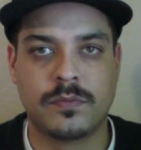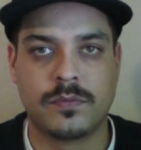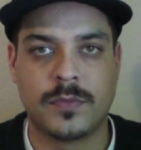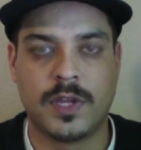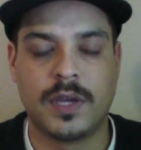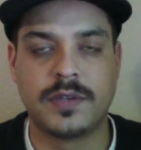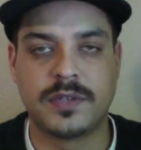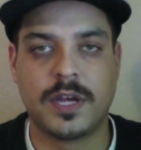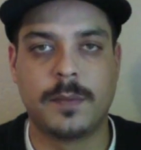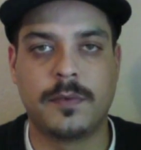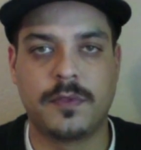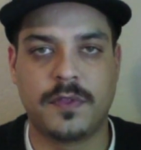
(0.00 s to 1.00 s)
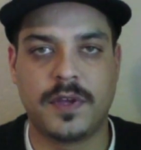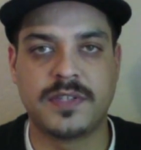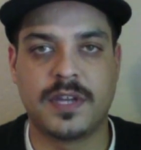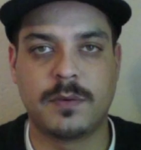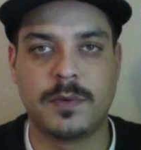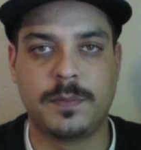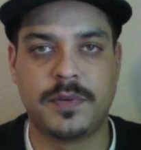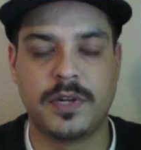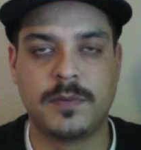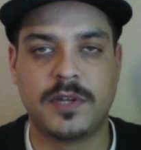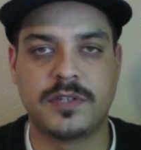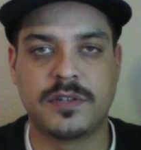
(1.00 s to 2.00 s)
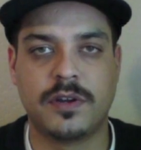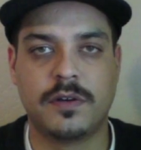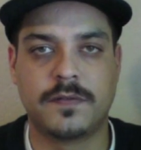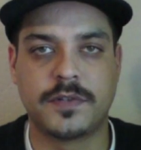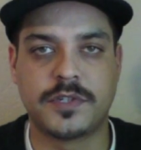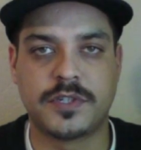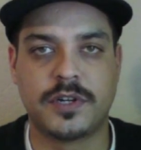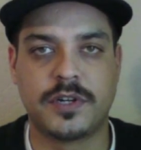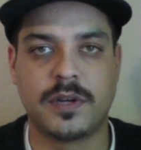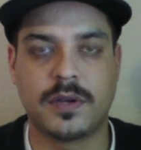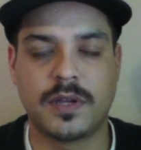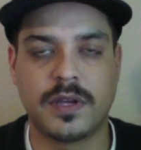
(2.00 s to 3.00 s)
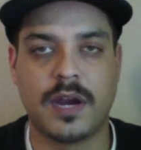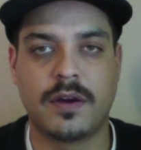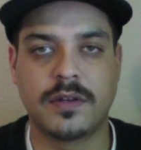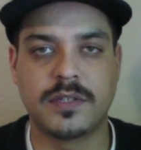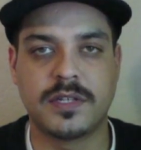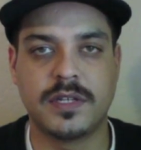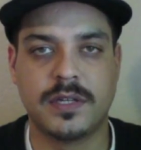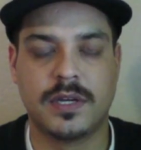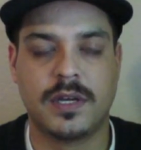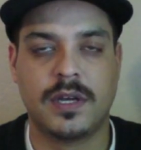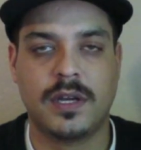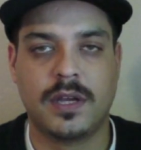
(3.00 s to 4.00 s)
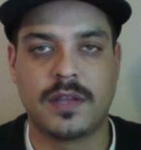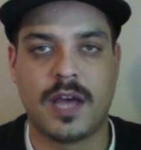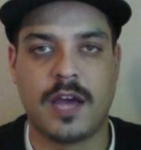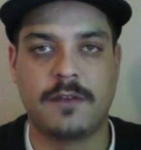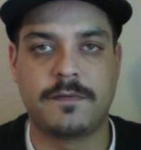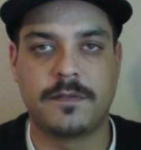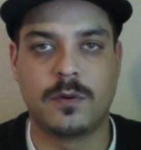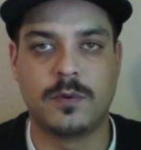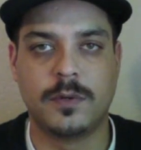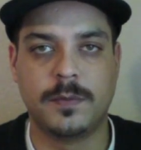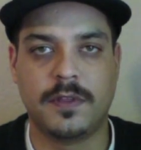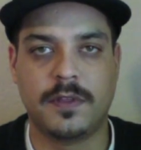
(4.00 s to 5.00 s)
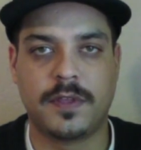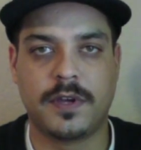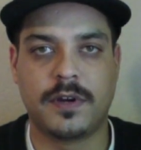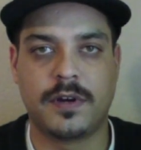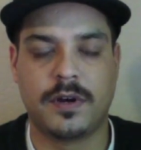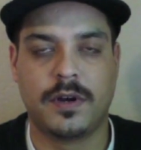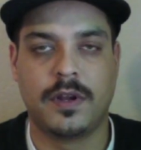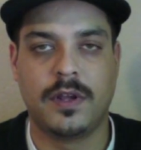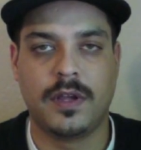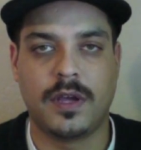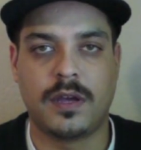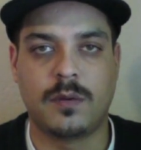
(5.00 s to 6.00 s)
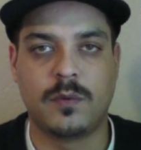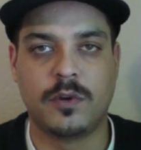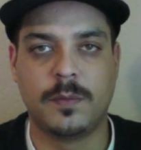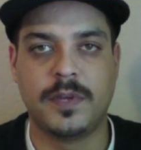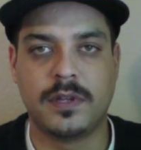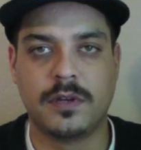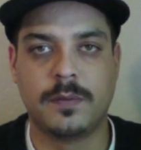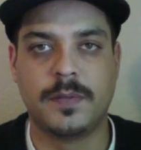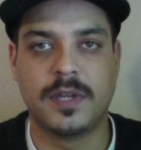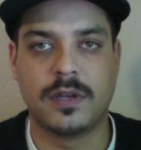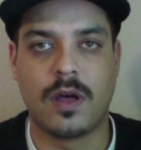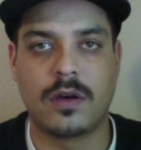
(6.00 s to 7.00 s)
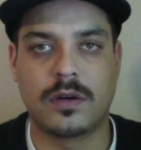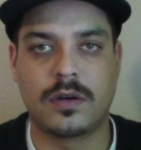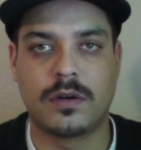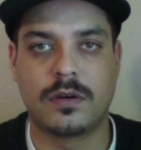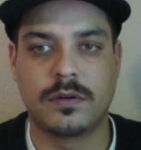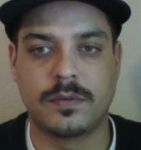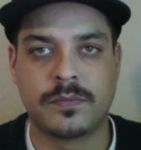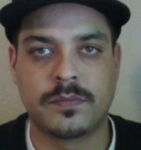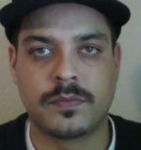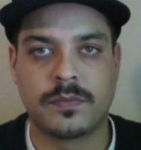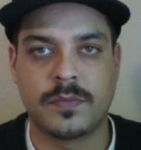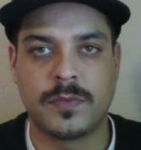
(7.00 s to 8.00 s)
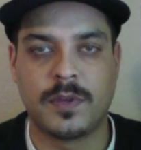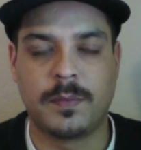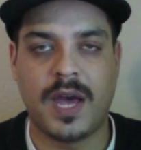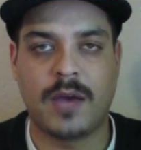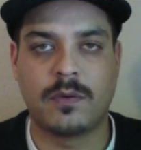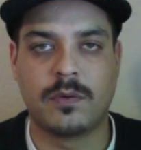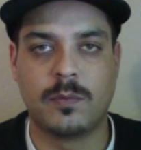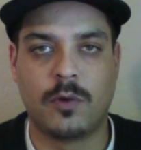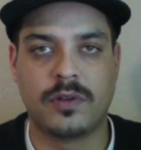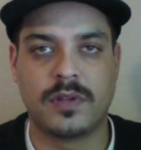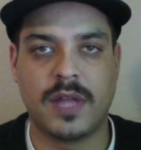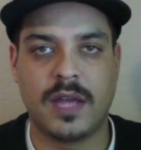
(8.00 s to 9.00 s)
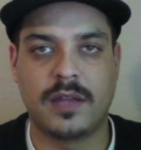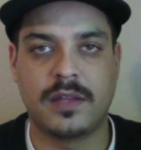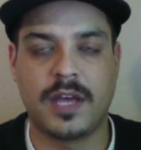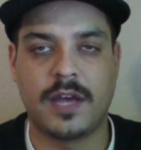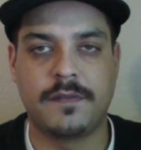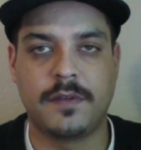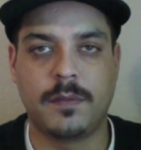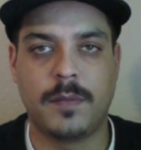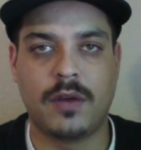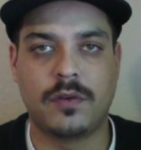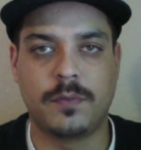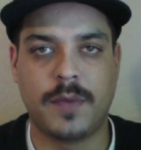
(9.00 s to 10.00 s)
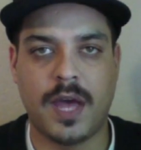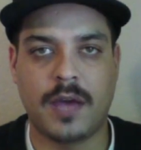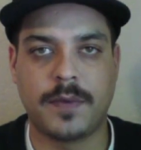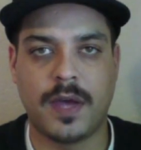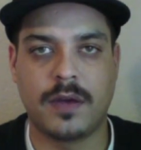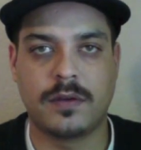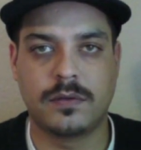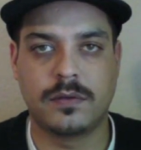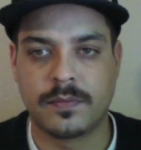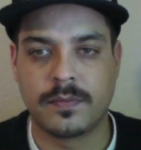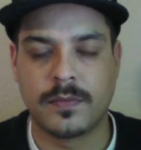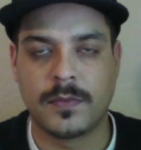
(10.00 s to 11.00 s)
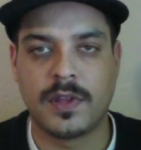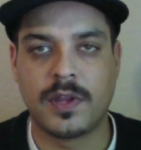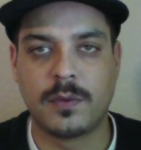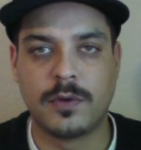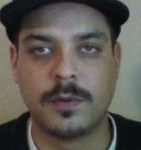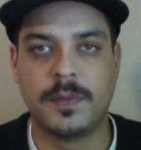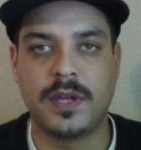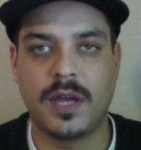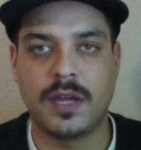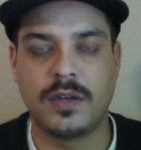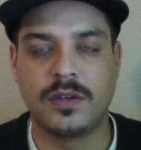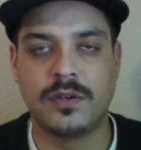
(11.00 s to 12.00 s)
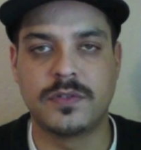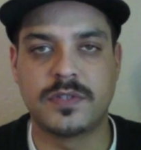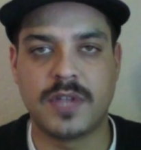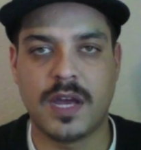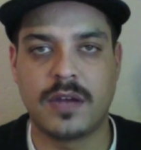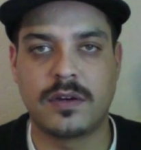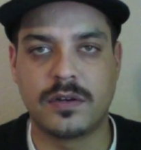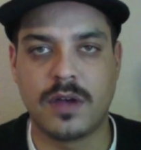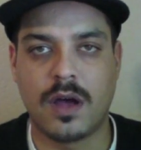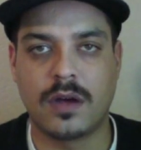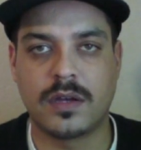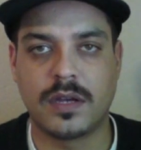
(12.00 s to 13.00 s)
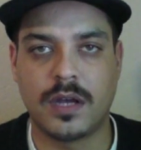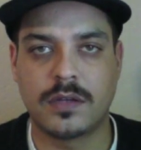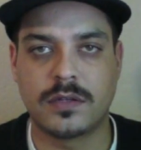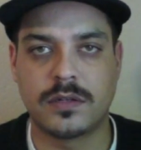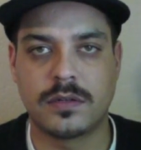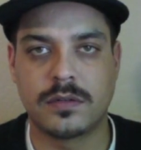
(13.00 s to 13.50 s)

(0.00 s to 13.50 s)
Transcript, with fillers: Now here's a couple of things that we pretty much know for sure and can guarantee that the iPhone will be thinner and will be a little bit longer. The back will more than likely have a metal back panel and there will be a new standard dock connector.